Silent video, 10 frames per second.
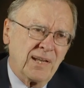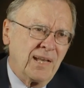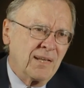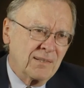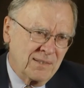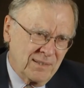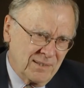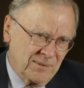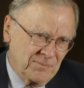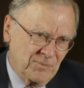
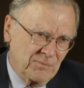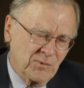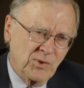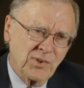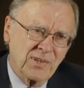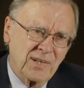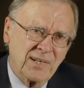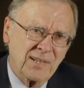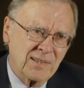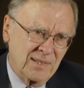Andy, more than
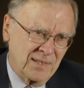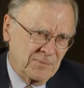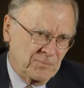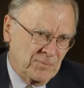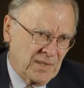anything,